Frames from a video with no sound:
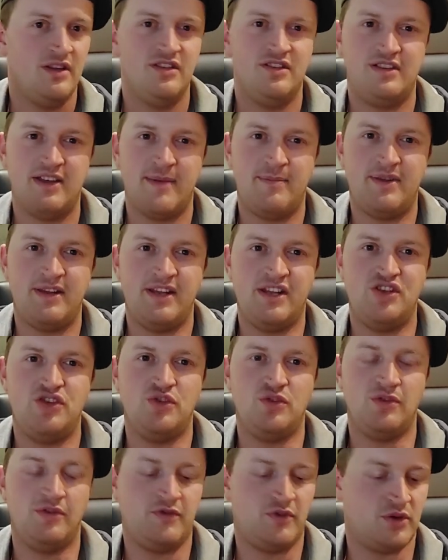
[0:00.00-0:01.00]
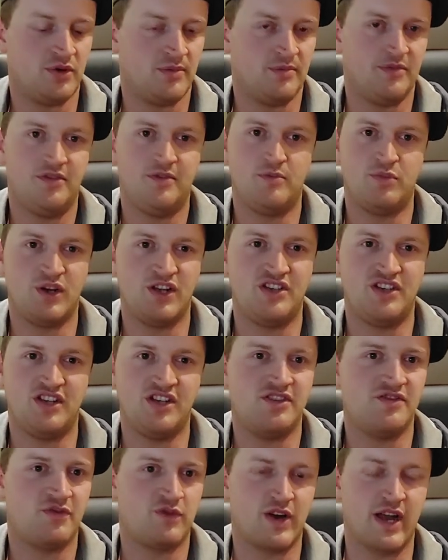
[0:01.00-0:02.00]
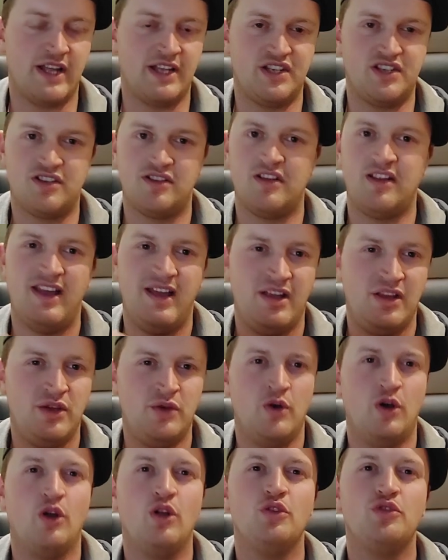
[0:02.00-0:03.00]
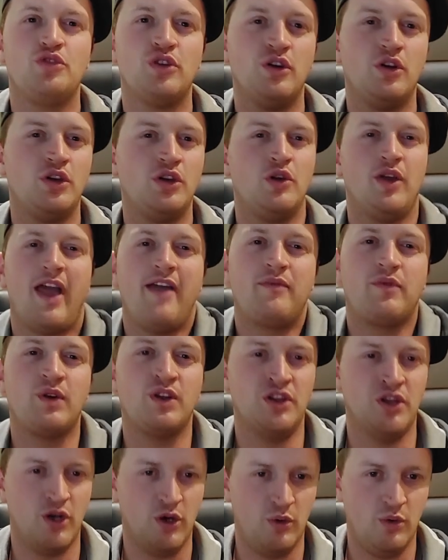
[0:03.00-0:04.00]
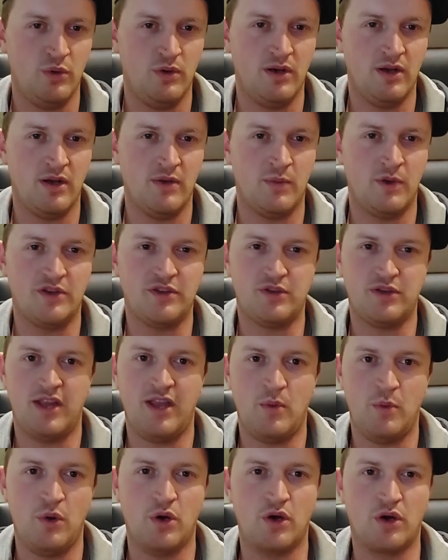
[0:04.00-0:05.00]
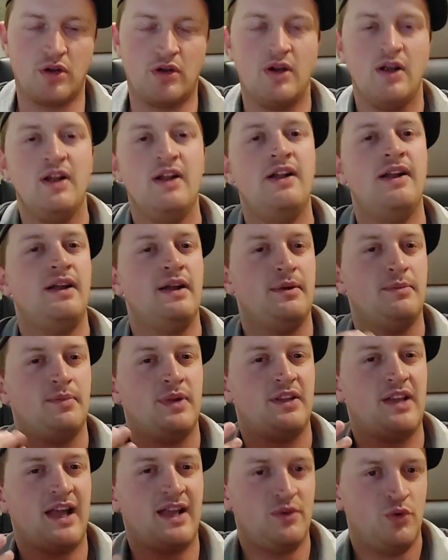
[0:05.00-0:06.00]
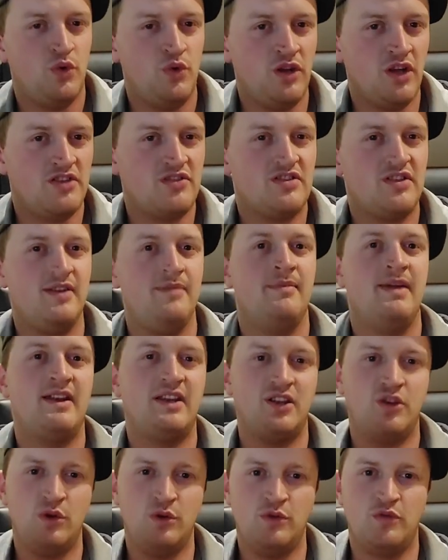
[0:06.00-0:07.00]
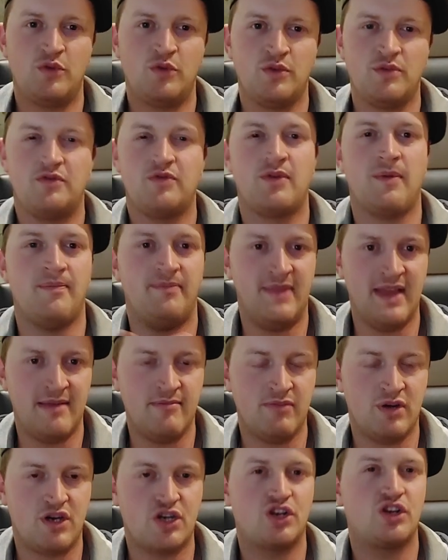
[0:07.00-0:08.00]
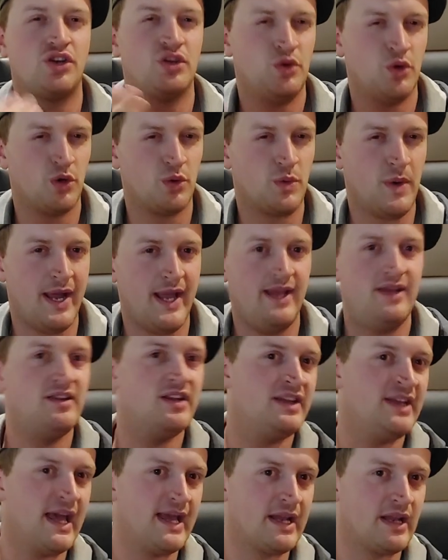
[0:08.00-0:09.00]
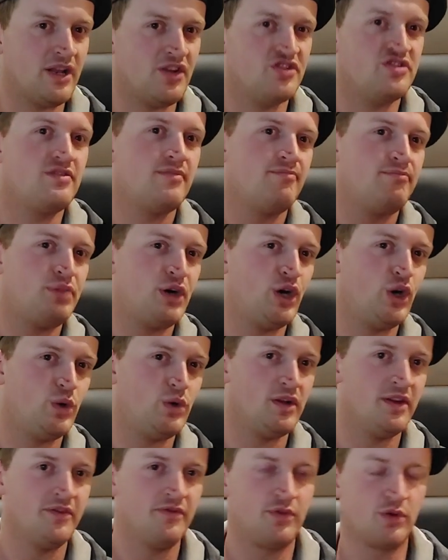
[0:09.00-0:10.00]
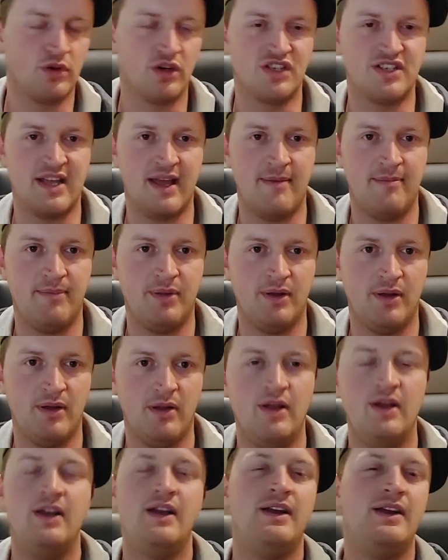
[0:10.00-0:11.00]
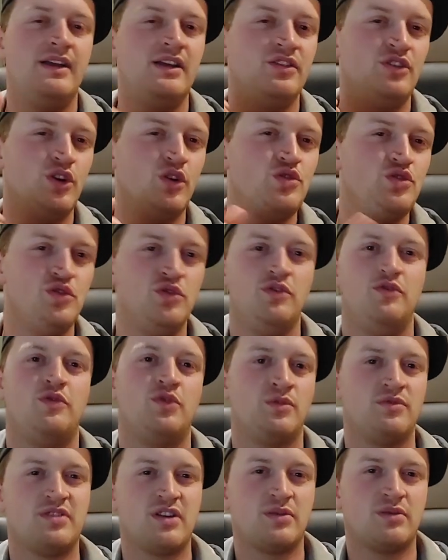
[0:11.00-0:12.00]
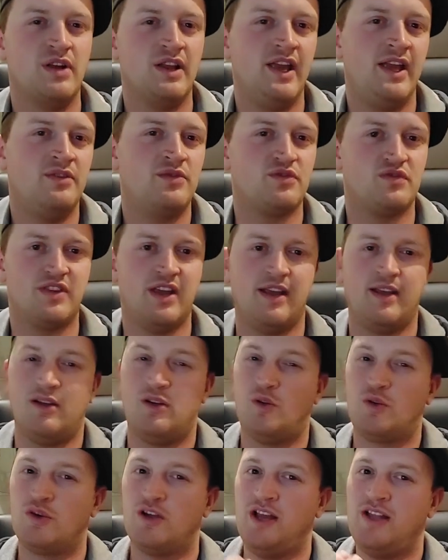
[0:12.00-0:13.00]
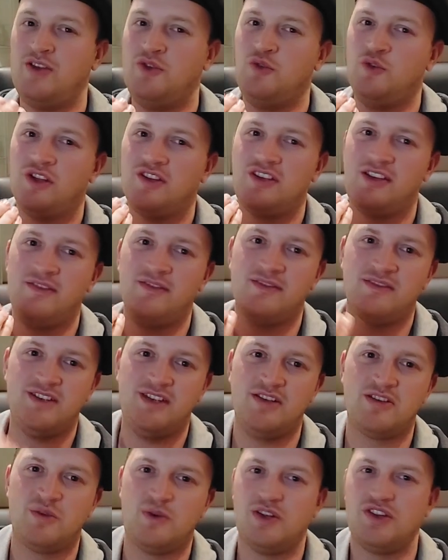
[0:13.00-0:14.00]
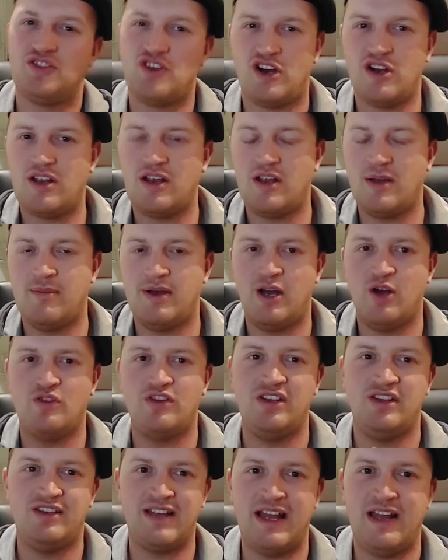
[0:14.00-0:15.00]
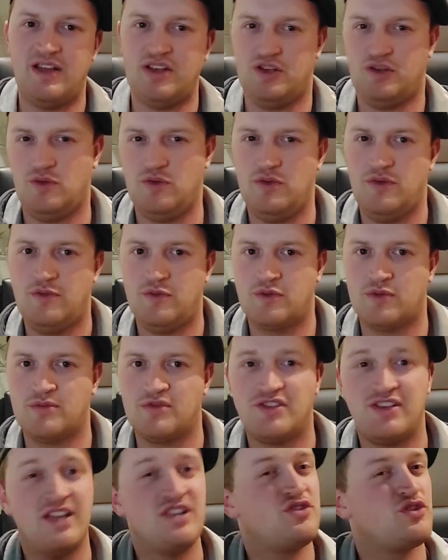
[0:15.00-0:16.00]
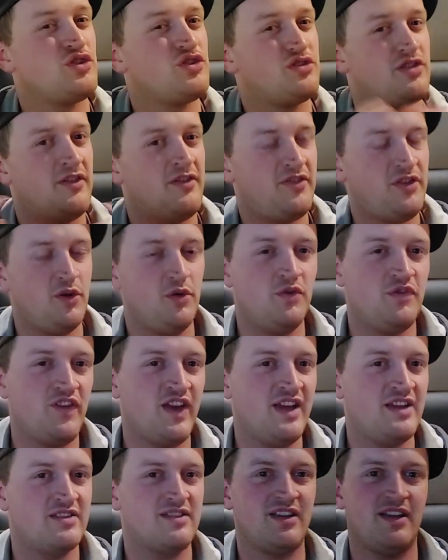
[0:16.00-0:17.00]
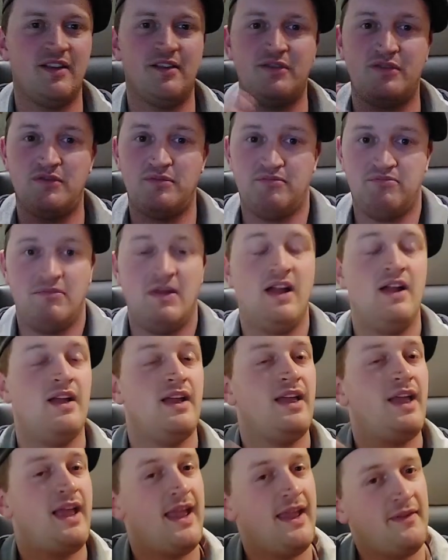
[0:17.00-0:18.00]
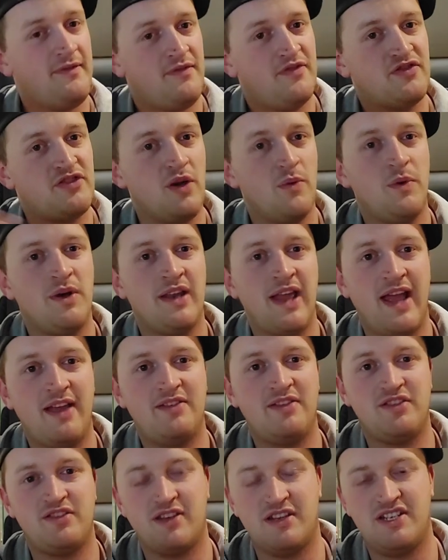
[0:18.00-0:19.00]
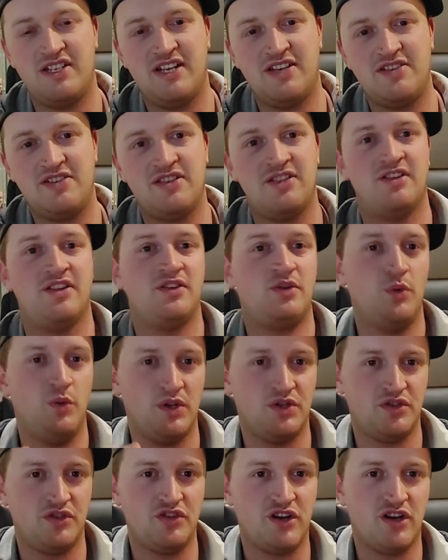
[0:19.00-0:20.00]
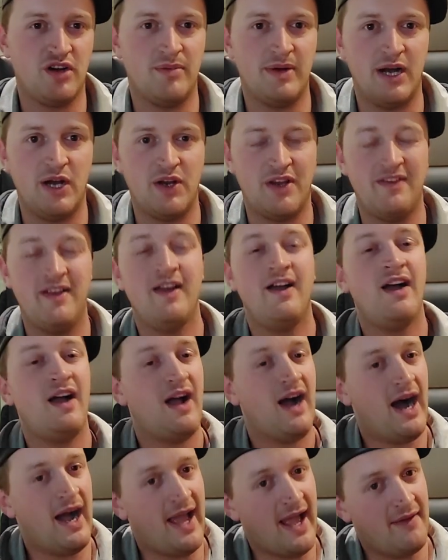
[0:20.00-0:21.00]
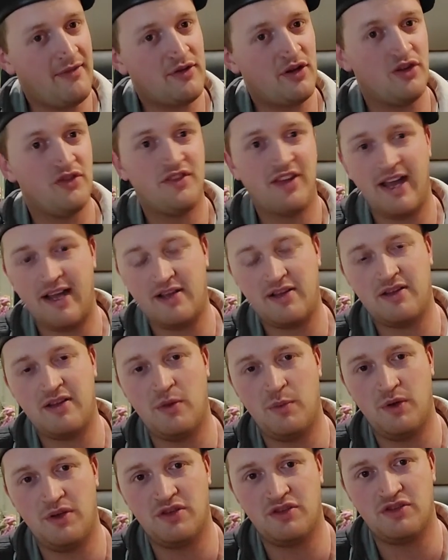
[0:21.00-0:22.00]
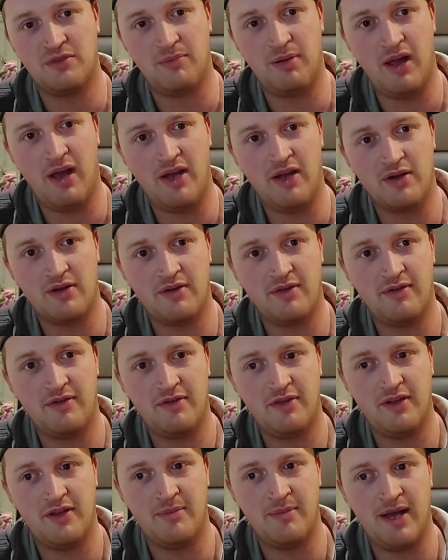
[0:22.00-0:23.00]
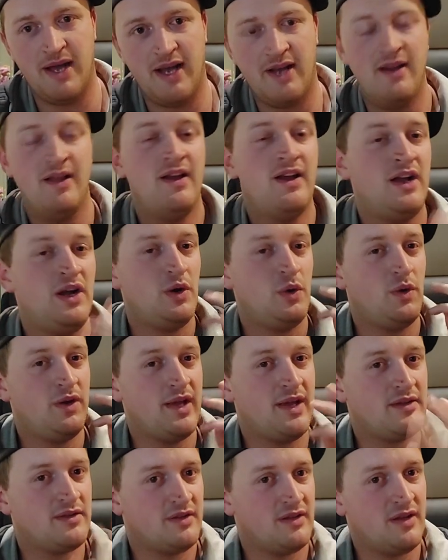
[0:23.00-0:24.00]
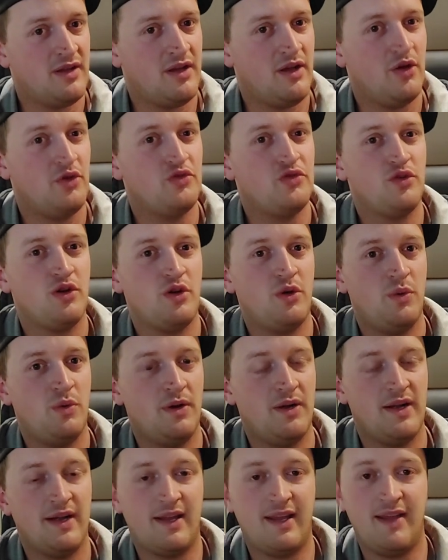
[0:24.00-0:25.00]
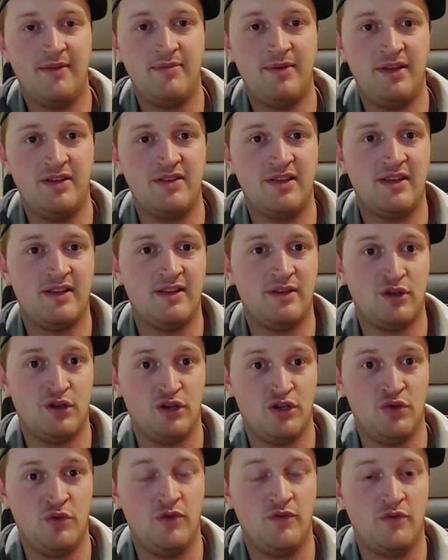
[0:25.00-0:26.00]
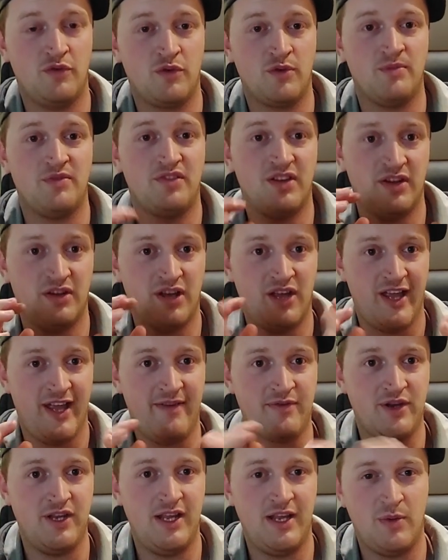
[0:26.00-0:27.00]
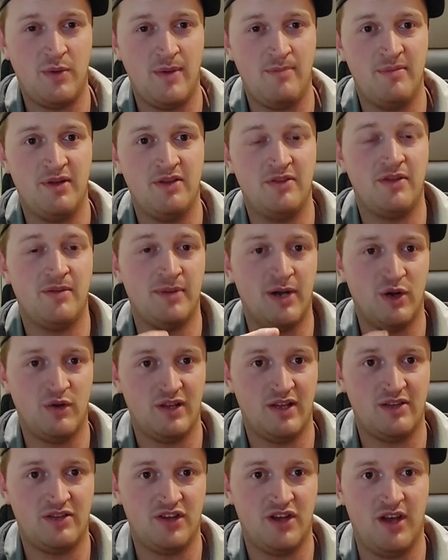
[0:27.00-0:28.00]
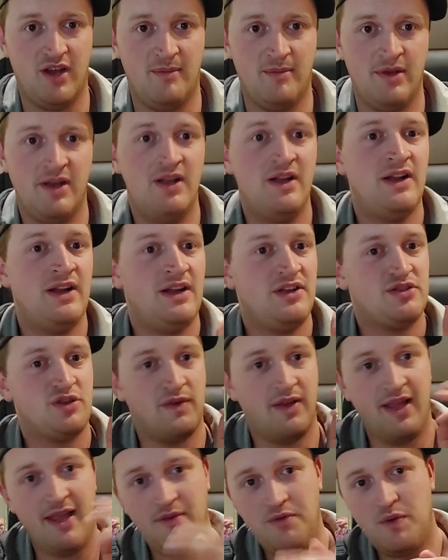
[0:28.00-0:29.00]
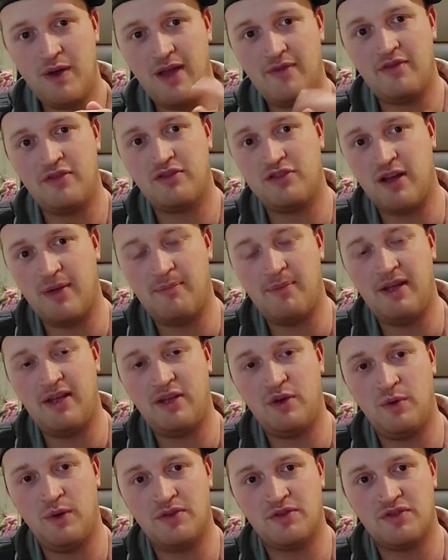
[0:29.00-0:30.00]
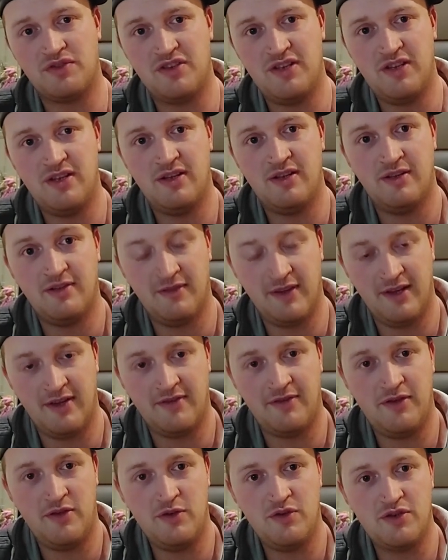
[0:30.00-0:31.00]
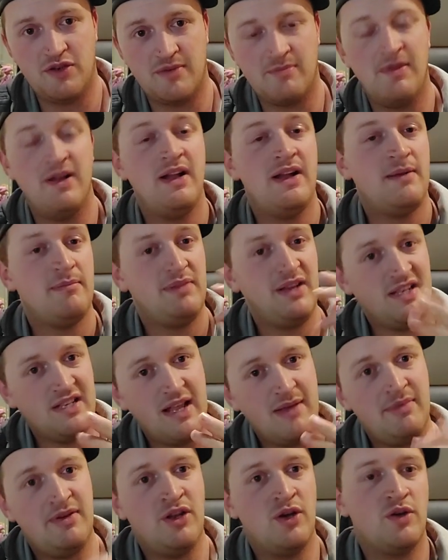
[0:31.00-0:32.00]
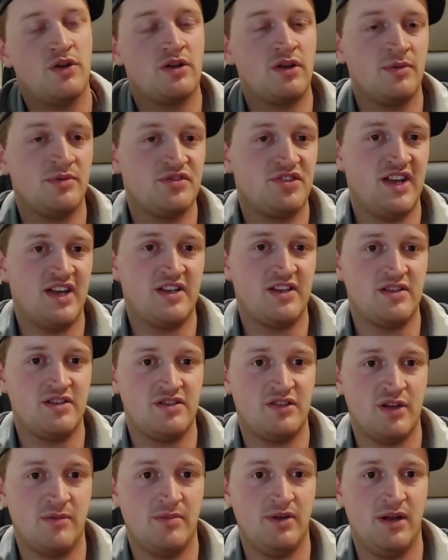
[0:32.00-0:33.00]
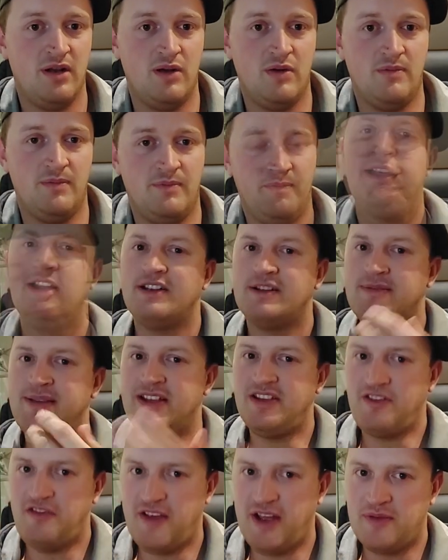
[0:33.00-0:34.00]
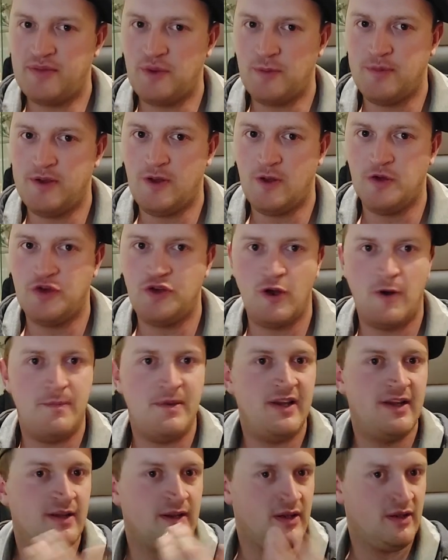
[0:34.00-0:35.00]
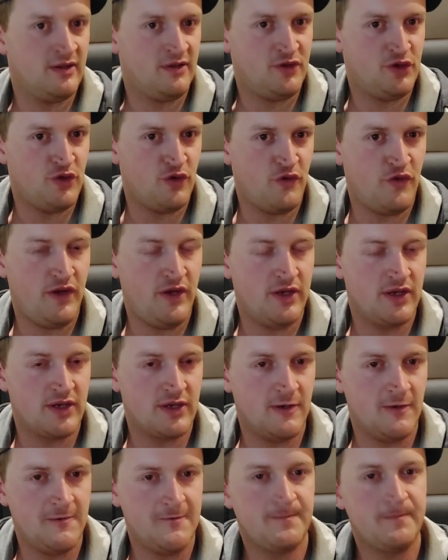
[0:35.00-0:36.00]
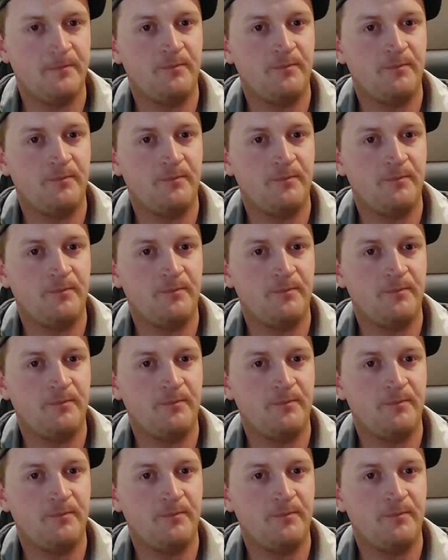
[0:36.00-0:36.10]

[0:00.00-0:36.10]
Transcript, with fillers: Japanese uniforms, British, French. You also you, everyone know uh, what they were. But I do not see many uniforms from Denmark, Norway, the Netherlands, Poland, for example. Those uniforms are really interesting. Or I do not even see someone talking about the Italian uniforms. That's just a few things. That, if someone has a suggestion and who want to talk about it, I have contact uh, with a supplier of uh, mine who can uh, also give me the, uniforms and every equipment about that time. So if you have a topic you want to see in the near future, please let me know in the comment section down below. The Mass Effect will be also be in near future video.